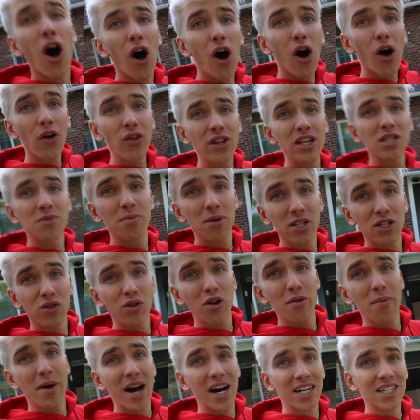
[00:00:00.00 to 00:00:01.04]
all these
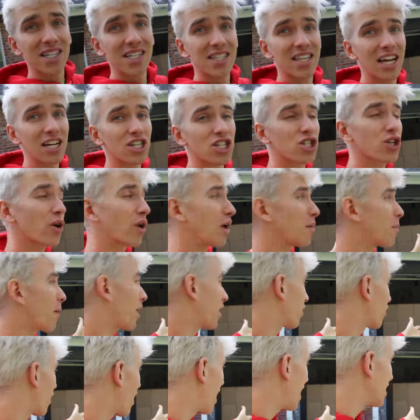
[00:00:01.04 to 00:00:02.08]
mystery boxes that showed up
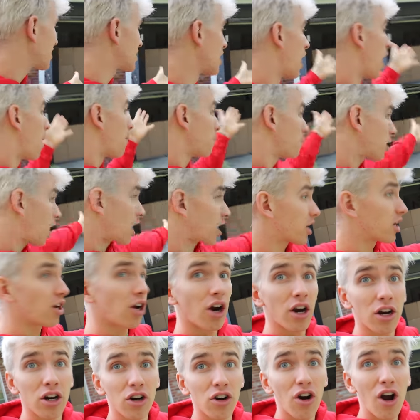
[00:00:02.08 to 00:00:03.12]
at our house, blocking
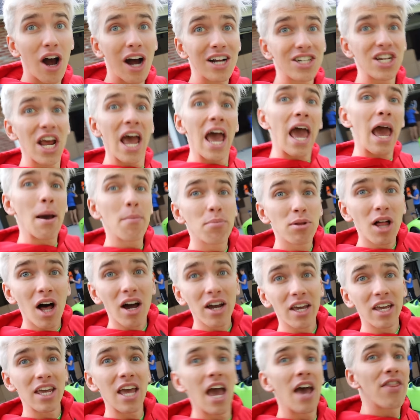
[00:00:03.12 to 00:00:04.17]
our garage and
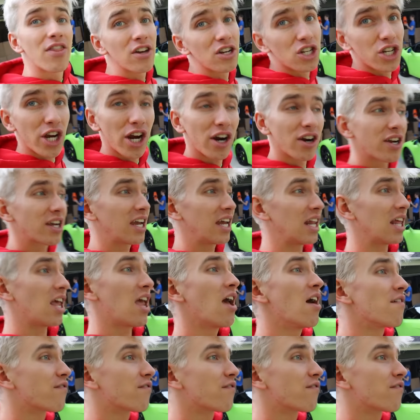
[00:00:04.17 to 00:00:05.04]
blocking the Sharagini